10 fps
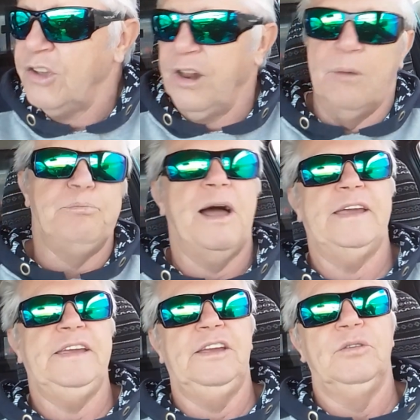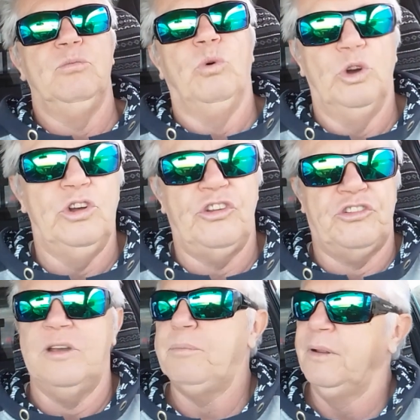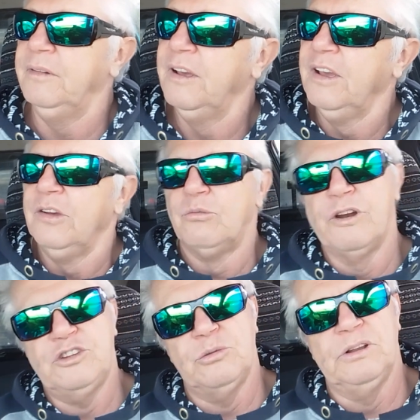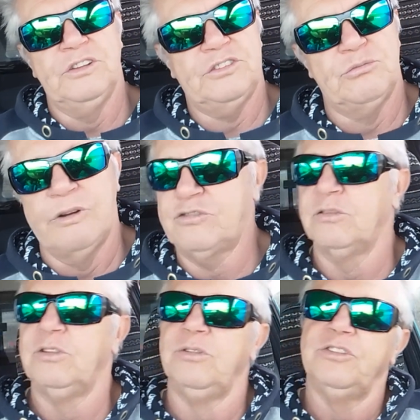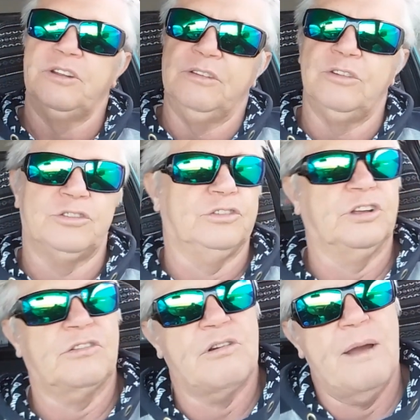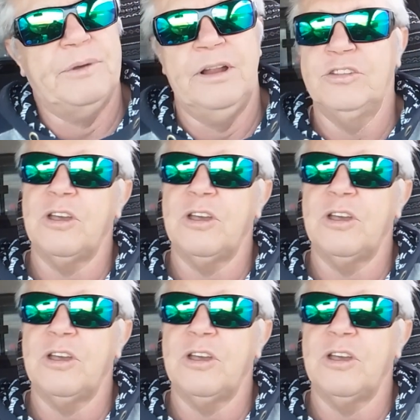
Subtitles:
you know, pagan worship and rituals and all sorts of crap, you know.